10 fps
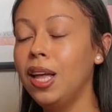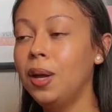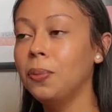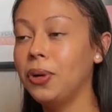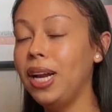
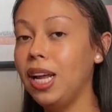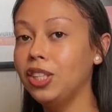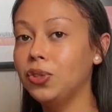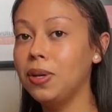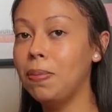
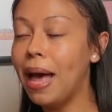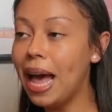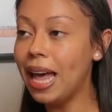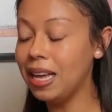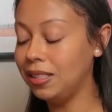pre-luxury
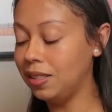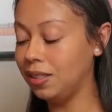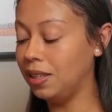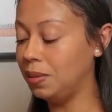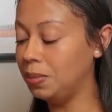bags,
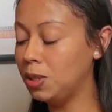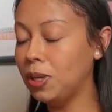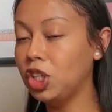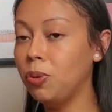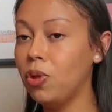
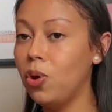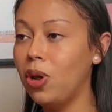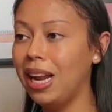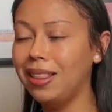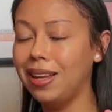especially with
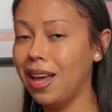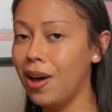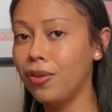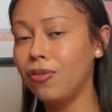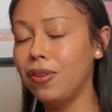all like the
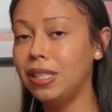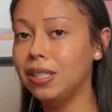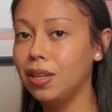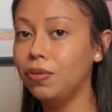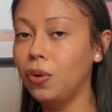counterfeit
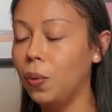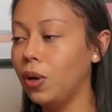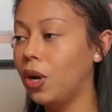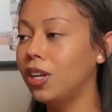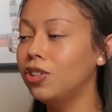stuff going
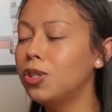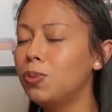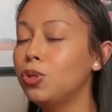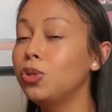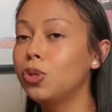on. I've just
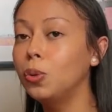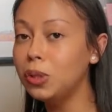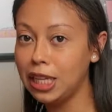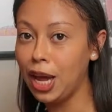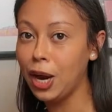been so
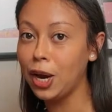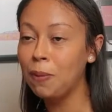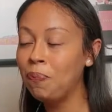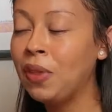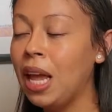scared.
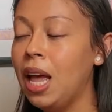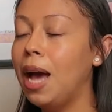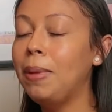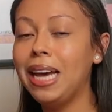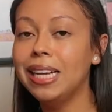
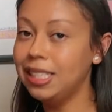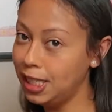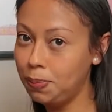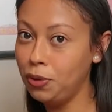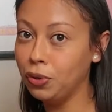I mean, guys,
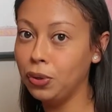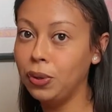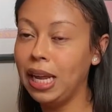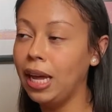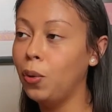let's be real,
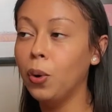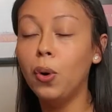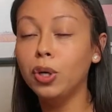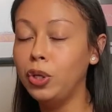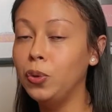like, we're
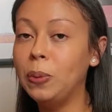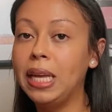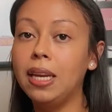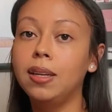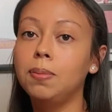all
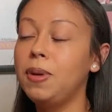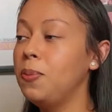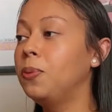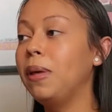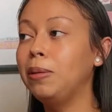human.
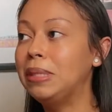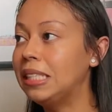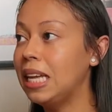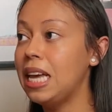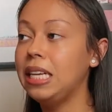People make
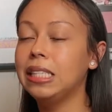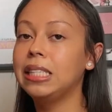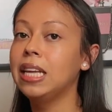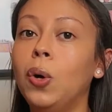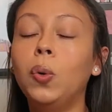mistakes.
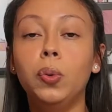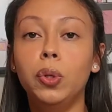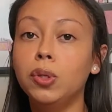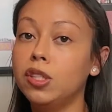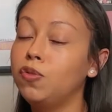Who
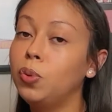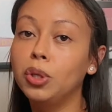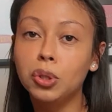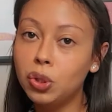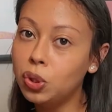knows if 1
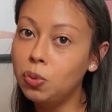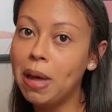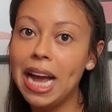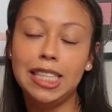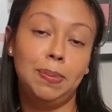or 2
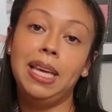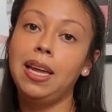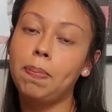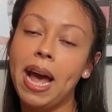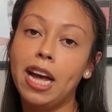bags might
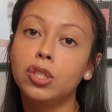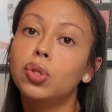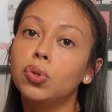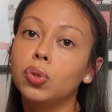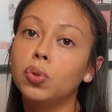get passed
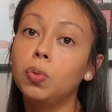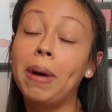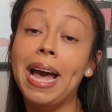through by